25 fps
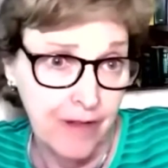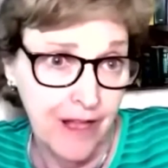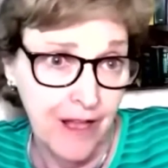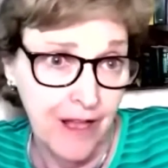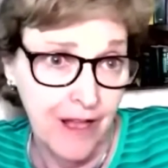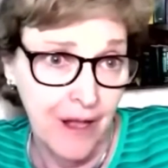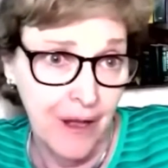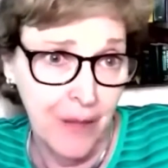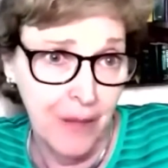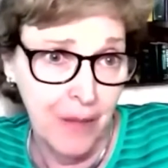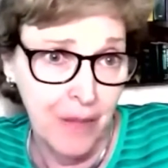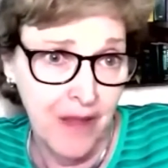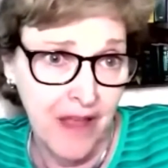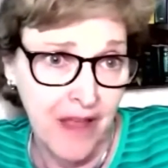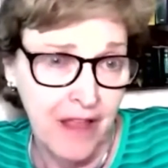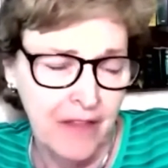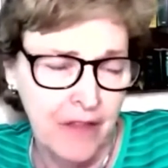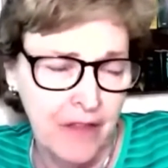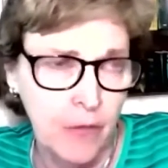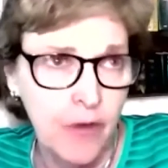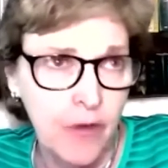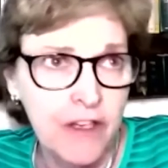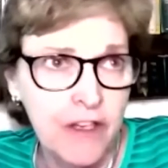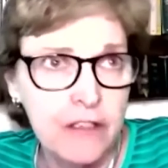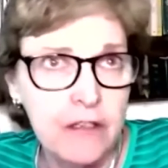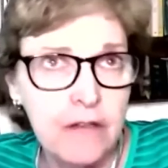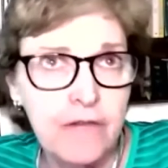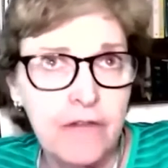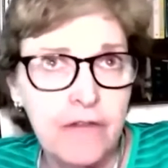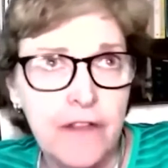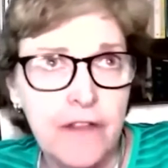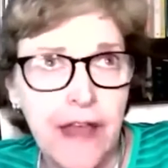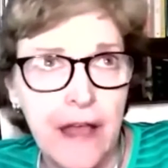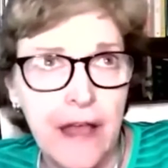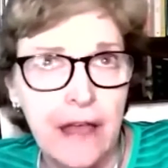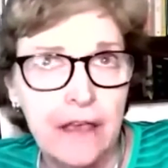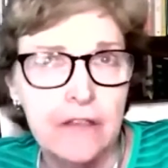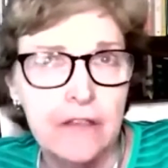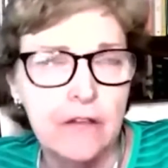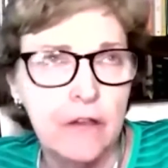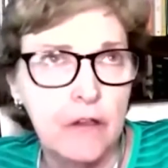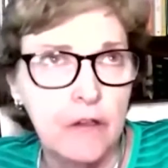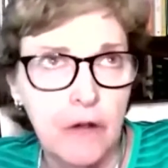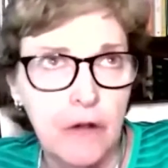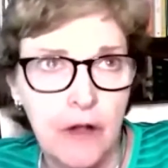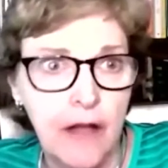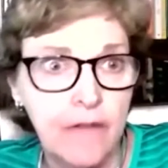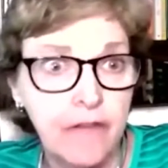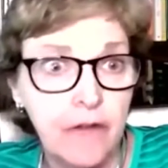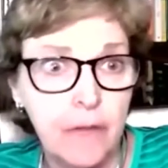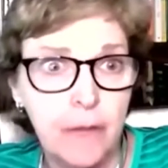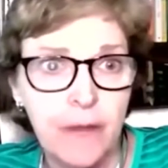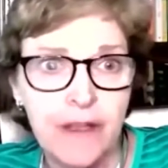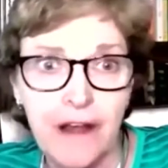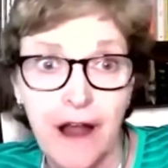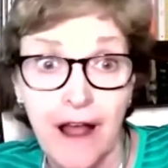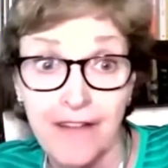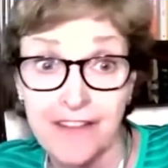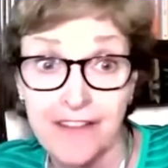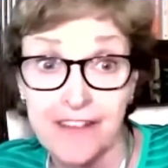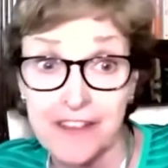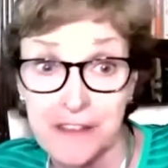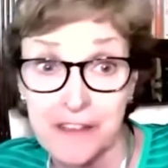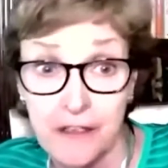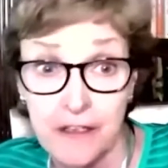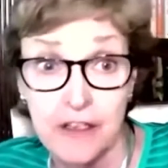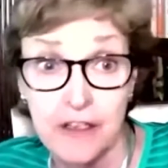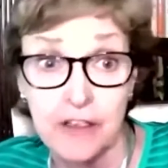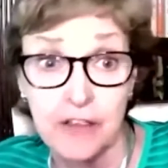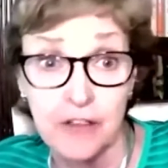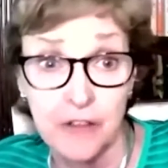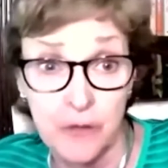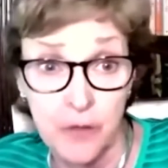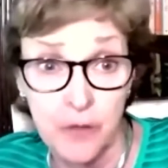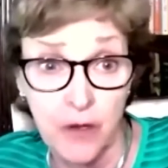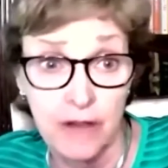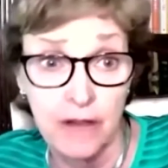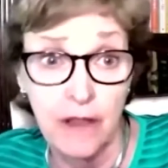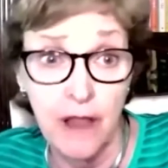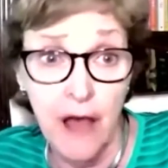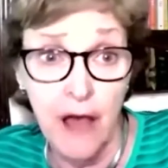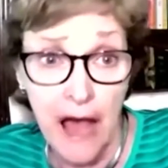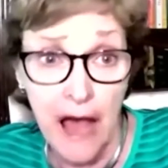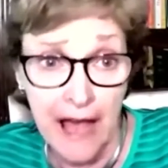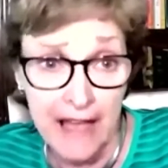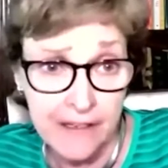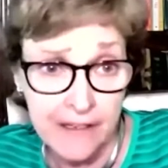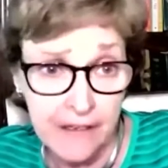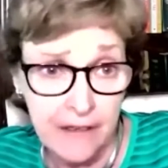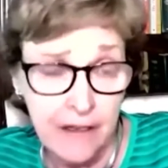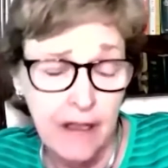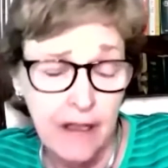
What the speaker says: And the reason for that is, you know, government obviously can do a lot.